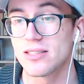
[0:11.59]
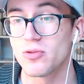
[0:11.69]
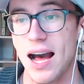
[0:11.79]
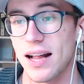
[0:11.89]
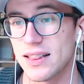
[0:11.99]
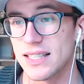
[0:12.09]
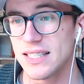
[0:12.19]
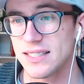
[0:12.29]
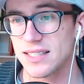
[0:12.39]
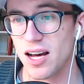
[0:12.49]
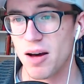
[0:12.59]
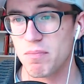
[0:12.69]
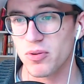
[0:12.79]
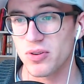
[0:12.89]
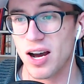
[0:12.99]
to
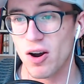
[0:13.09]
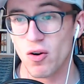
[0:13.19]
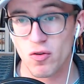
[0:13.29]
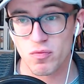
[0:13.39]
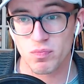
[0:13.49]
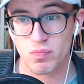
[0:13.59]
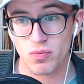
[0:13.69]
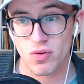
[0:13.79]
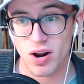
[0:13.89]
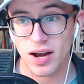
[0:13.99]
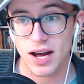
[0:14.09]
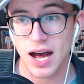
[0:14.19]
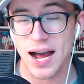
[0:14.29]
Alisah Bonaobra.